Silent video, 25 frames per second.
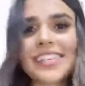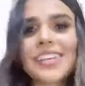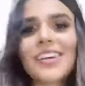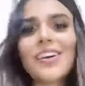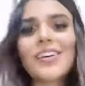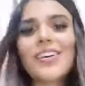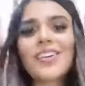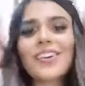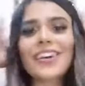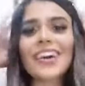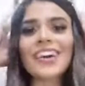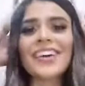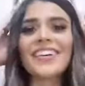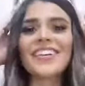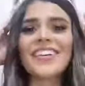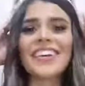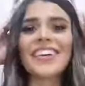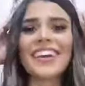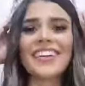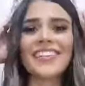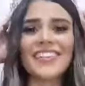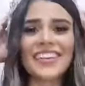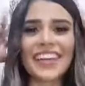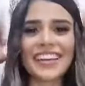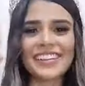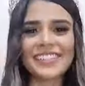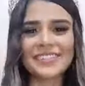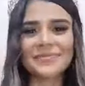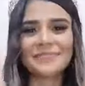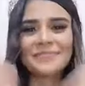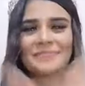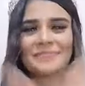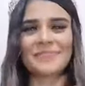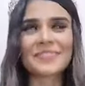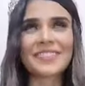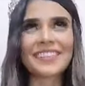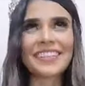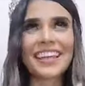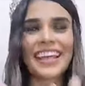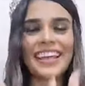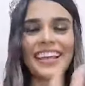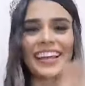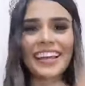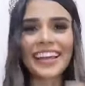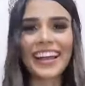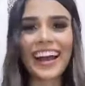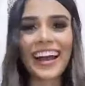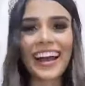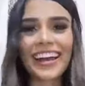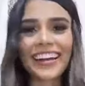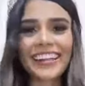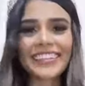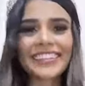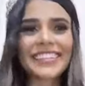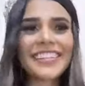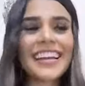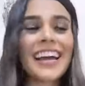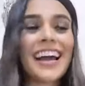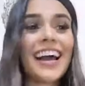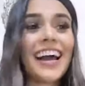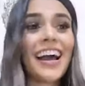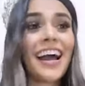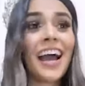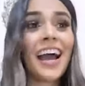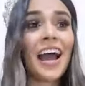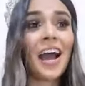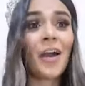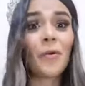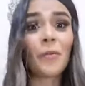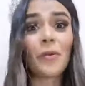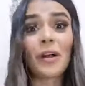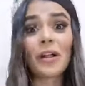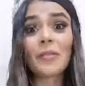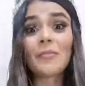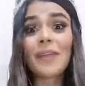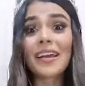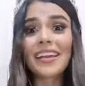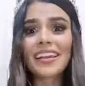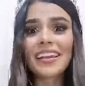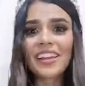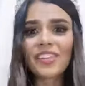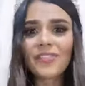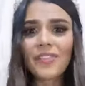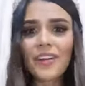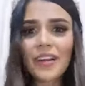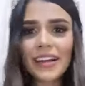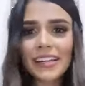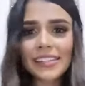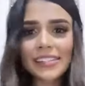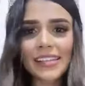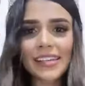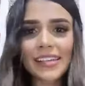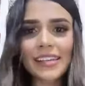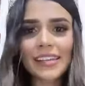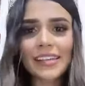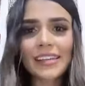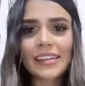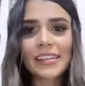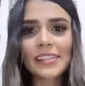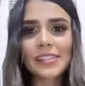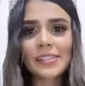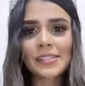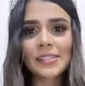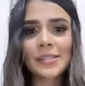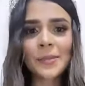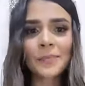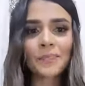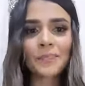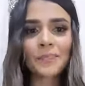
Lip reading: Okay, I got it. Well, my advocacy is